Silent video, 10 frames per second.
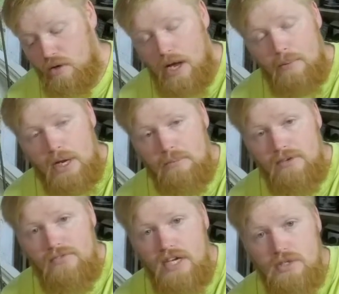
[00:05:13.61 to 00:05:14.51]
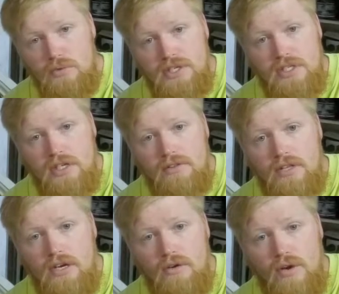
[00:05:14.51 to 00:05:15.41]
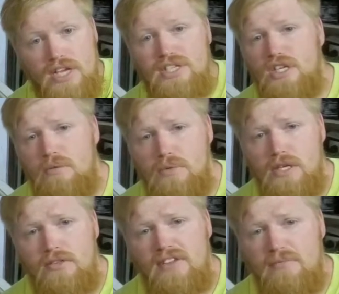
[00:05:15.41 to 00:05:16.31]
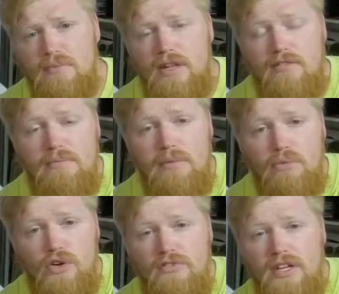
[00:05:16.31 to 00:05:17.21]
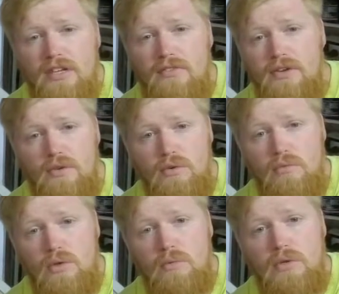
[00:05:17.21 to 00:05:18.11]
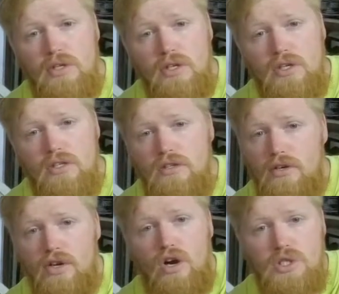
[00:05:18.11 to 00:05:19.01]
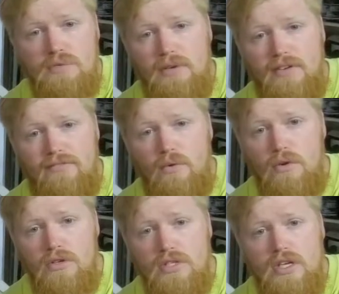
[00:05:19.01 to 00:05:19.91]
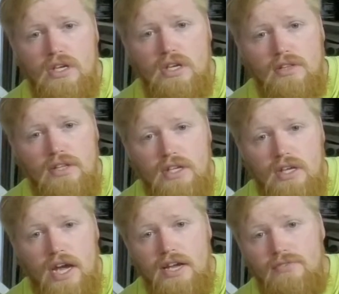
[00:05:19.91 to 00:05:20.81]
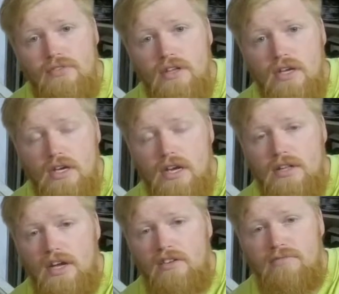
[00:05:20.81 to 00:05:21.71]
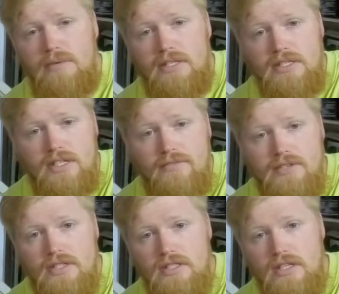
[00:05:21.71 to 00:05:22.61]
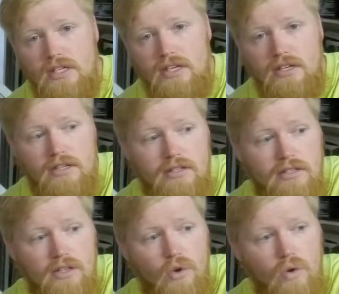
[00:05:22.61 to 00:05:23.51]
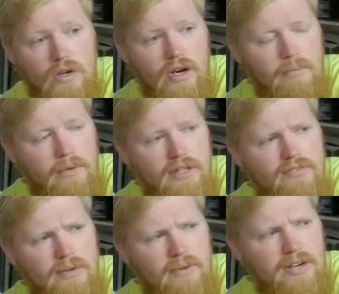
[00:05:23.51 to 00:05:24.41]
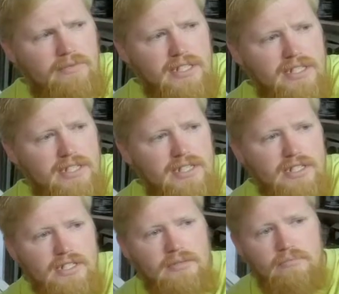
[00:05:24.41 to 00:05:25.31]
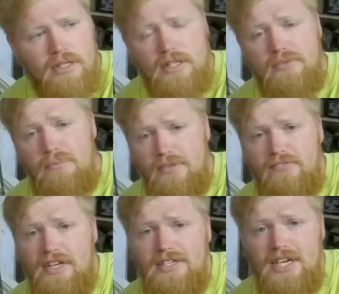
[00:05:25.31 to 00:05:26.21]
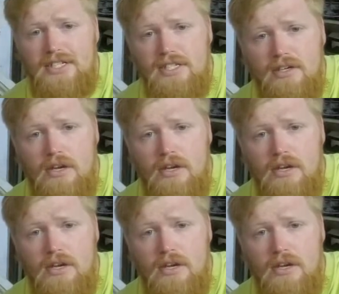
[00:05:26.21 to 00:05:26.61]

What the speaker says: I recommend BS Racing. They're a rising company that they've been proven. They're doing really, really good. Their cars have been in 4s. In the 8th, they have been 7s, and then the quarter, I believe they might have been 6s, but they've been fantastic.